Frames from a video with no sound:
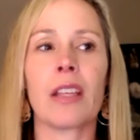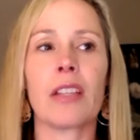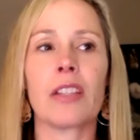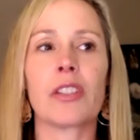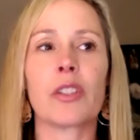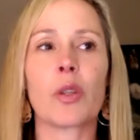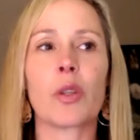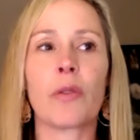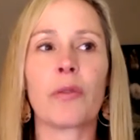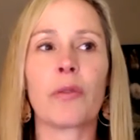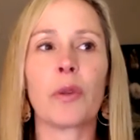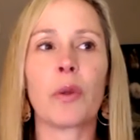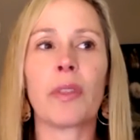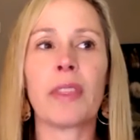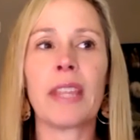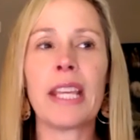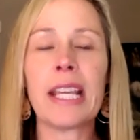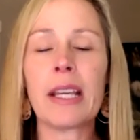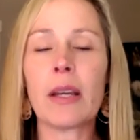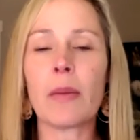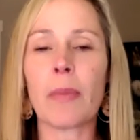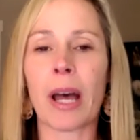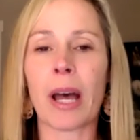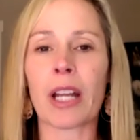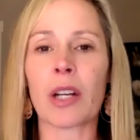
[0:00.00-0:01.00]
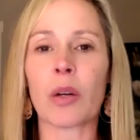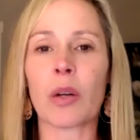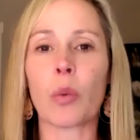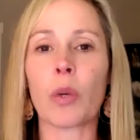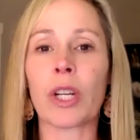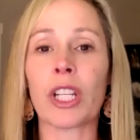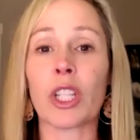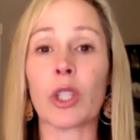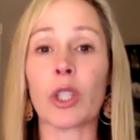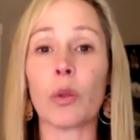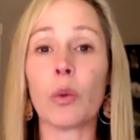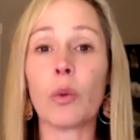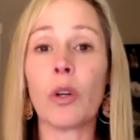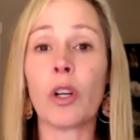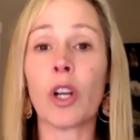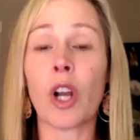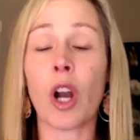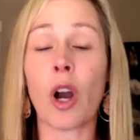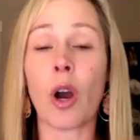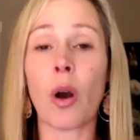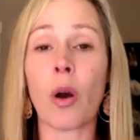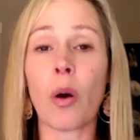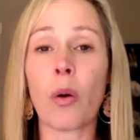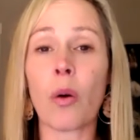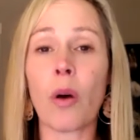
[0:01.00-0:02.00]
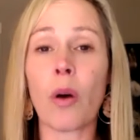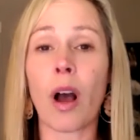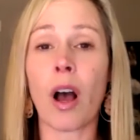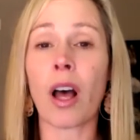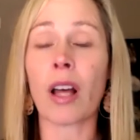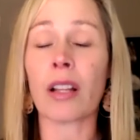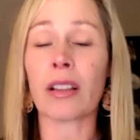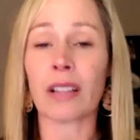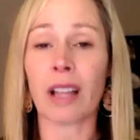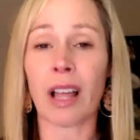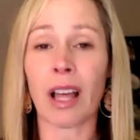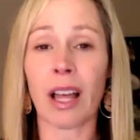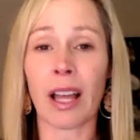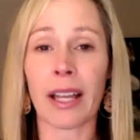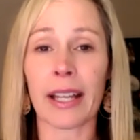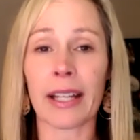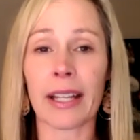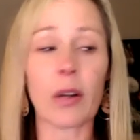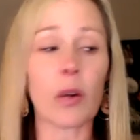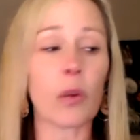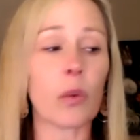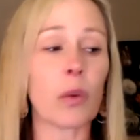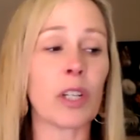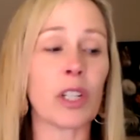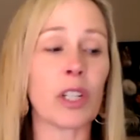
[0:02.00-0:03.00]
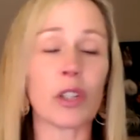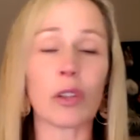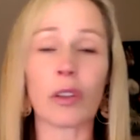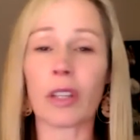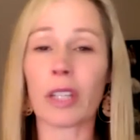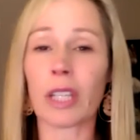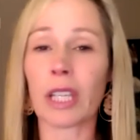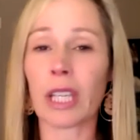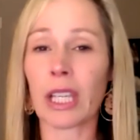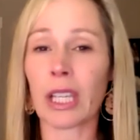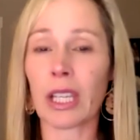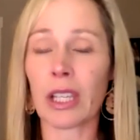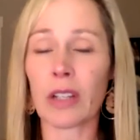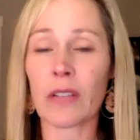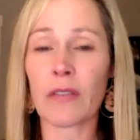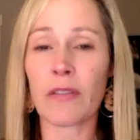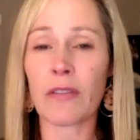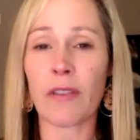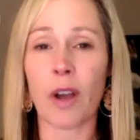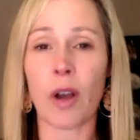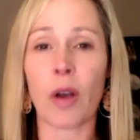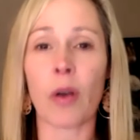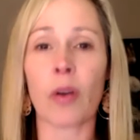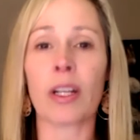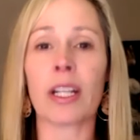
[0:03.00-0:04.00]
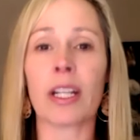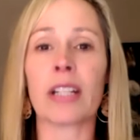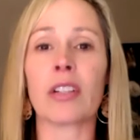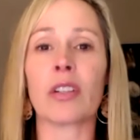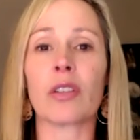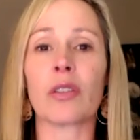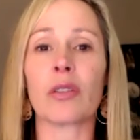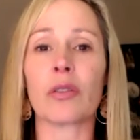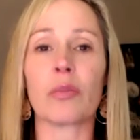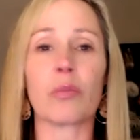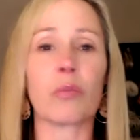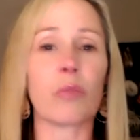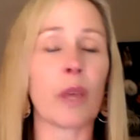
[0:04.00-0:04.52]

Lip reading: So if you think about it, when you go online or when you're looking at your phone and